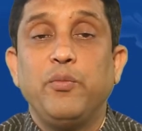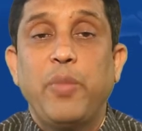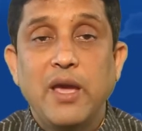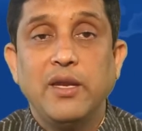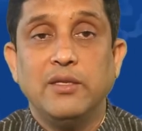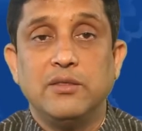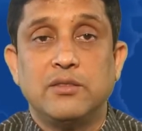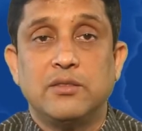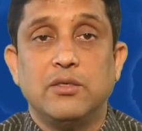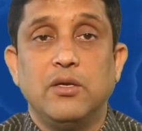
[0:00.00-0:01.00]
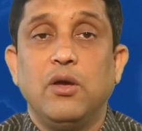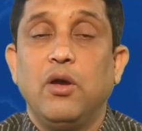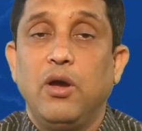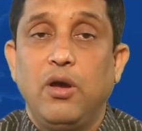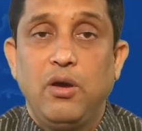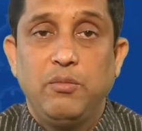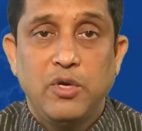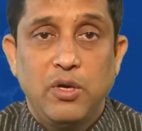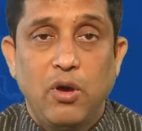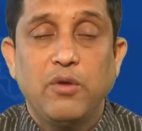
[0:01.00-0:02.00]
finance
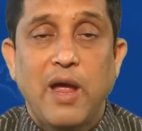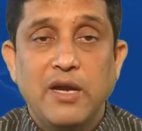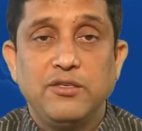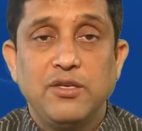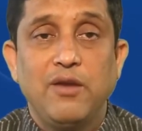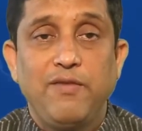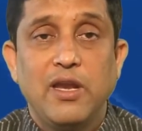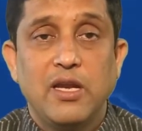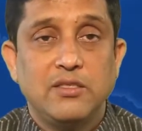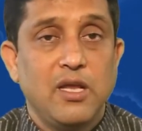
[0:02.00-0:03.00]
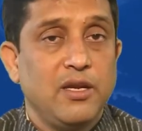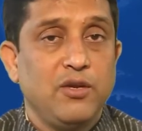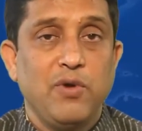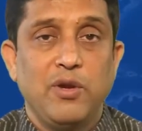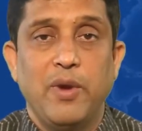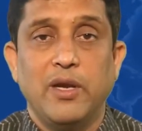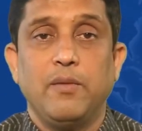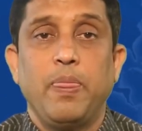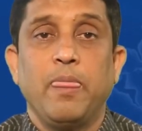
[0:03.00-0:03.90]
or additional financial requirement.